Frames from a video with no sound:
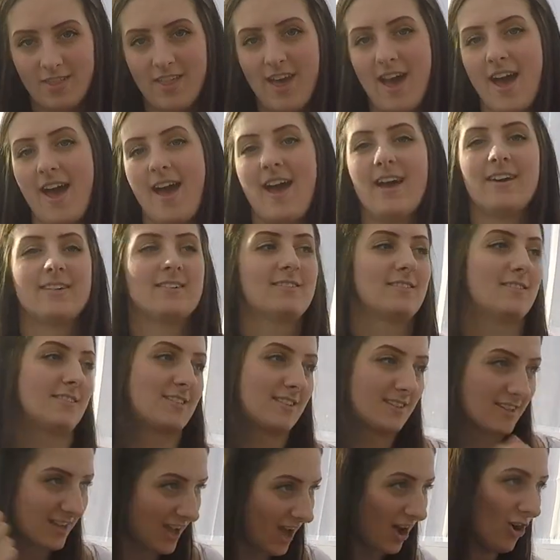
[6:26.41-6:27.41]
there,
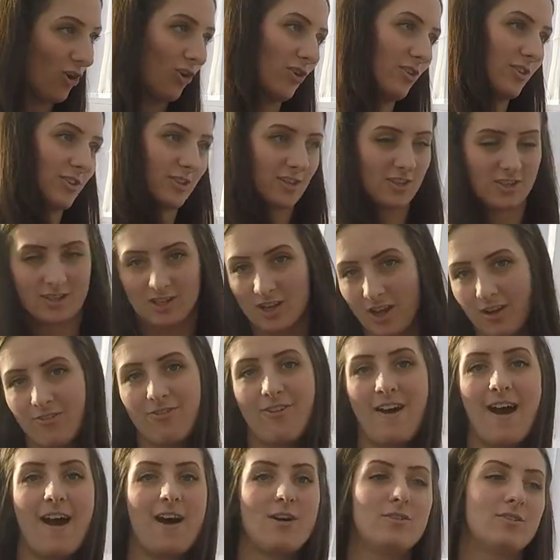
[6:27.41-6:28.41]
get all the stuff
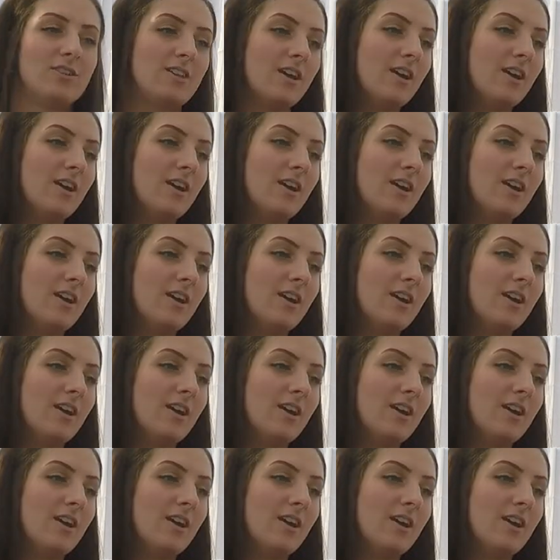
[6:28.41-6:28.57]
out.